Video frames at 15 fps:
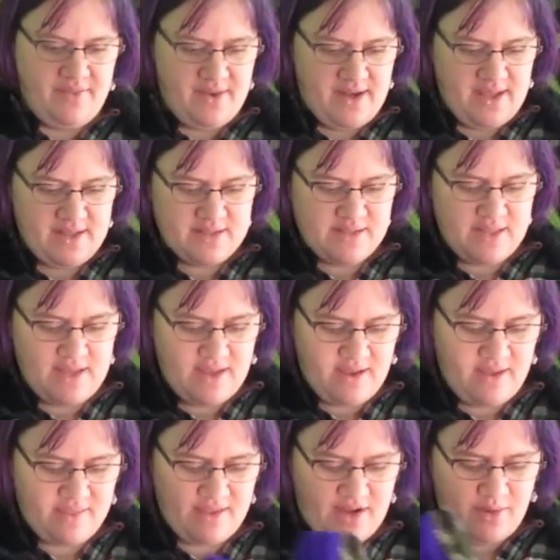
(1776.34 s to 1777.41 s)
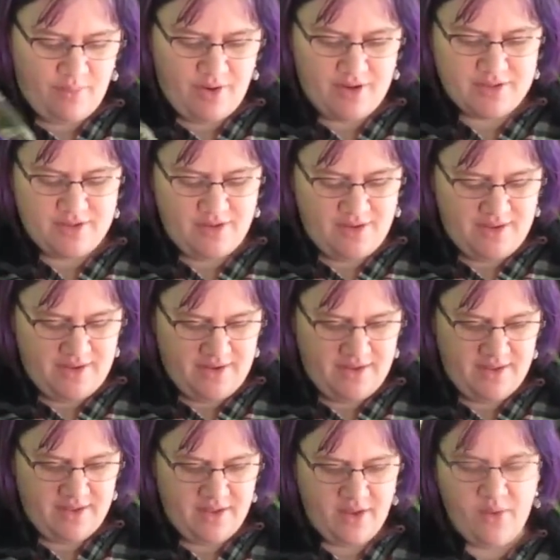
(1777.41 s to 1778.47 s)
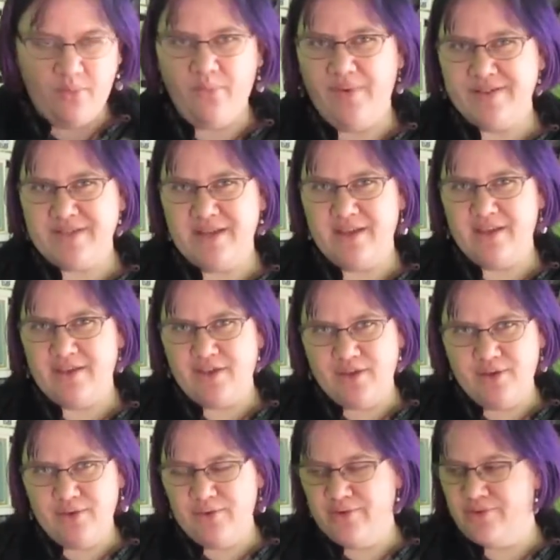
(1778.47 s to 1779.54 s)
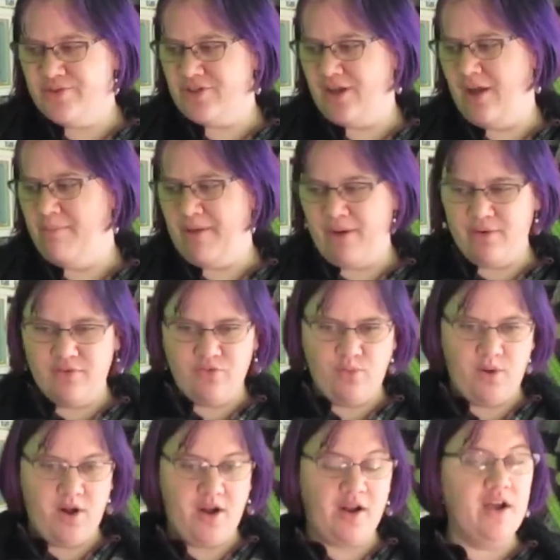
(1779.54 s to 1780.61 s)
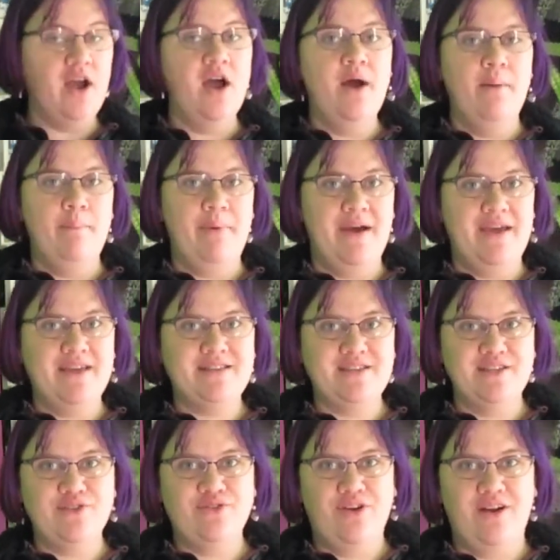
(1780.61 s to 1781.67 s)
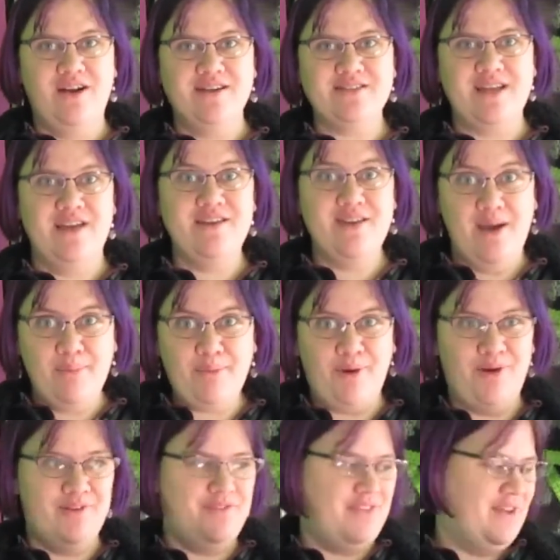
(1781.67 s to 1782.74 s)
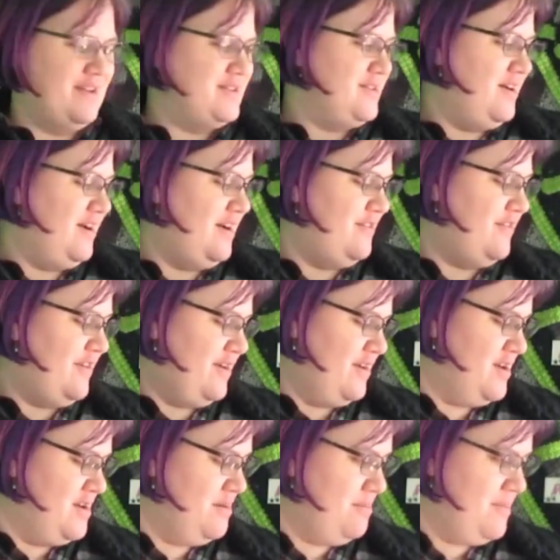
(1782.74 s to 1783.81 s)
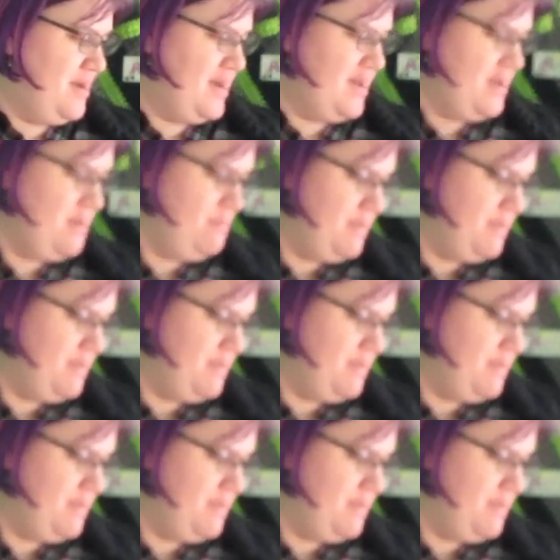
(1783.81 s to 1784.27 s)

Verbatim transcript: the next thing that I worked on wasn't a huge amount of work, but it did cross a number of things off on my